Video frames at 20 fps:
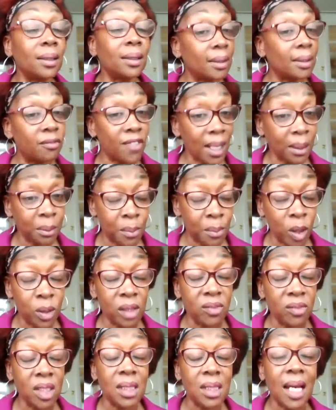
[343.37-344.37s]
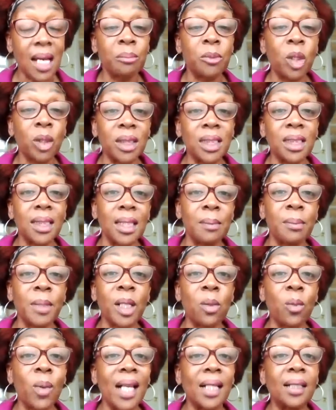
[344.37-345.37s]
In fact, most of the time not
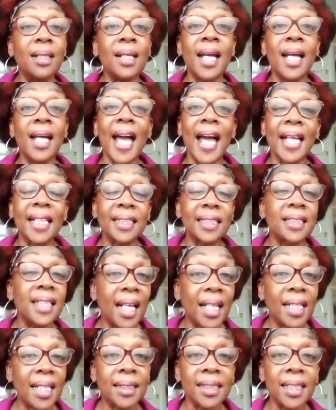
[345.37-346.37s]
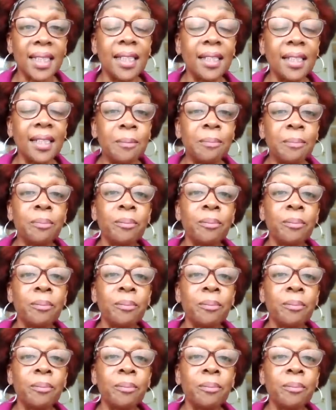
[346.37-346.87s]
sleeping well, anxiety.